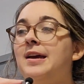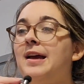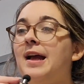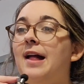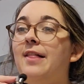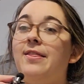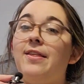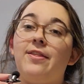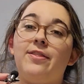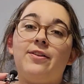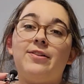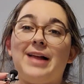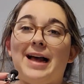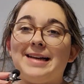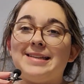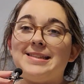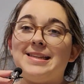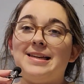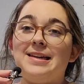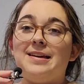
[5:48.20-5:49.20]
And then the
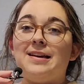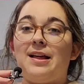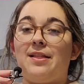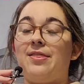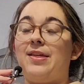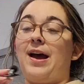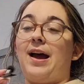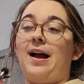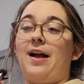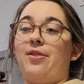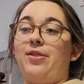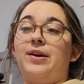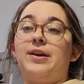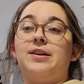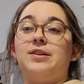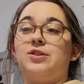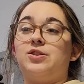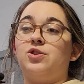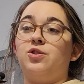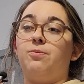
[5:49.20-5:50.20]
last thing that I
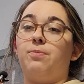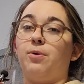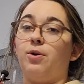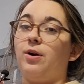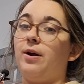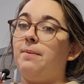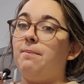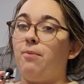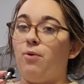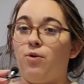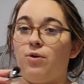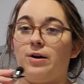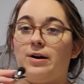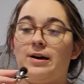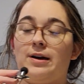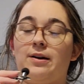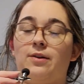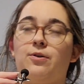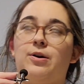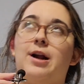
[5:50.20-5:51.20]
think is super
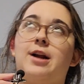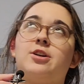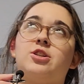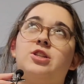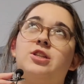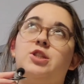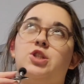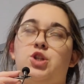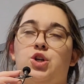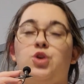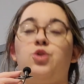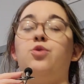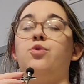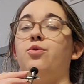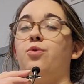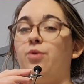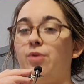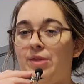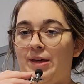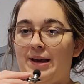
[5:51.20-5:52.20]
important, or actually
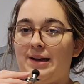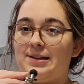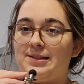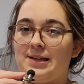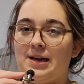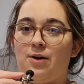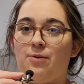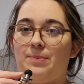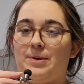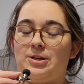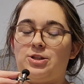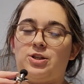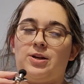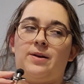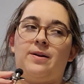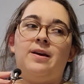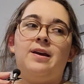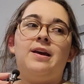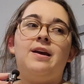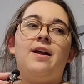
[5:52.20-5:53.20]
two things I'll
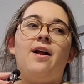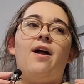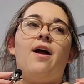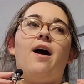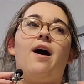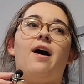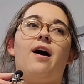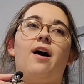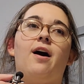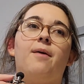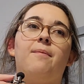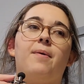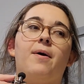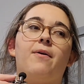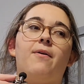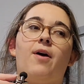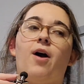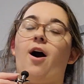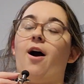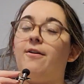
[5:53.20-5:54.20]
mention.
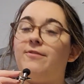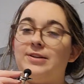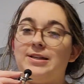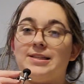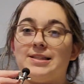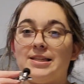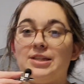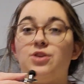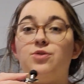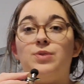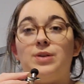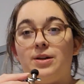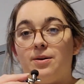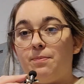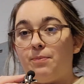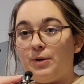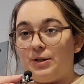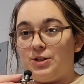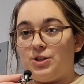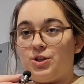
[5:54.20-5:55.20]
Obviously, you need a
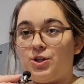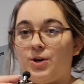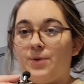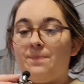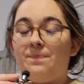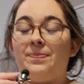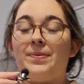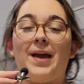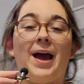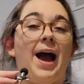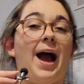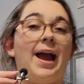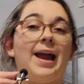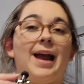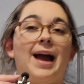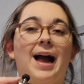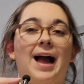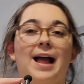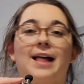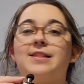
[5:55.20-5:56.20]
printer. I
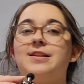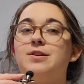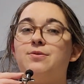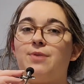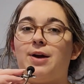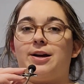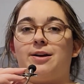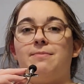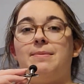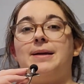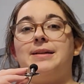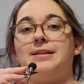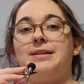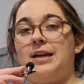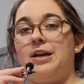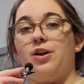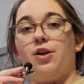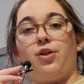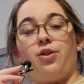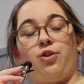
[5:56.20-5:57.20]
highly recommend
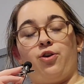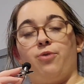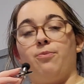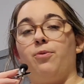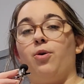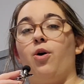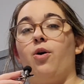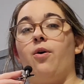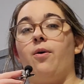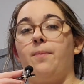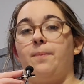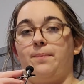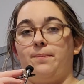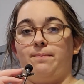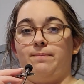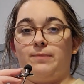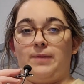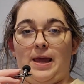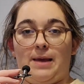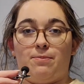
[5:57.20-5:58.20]
getting a thermal
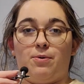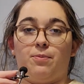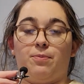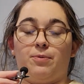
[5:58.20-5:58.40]
label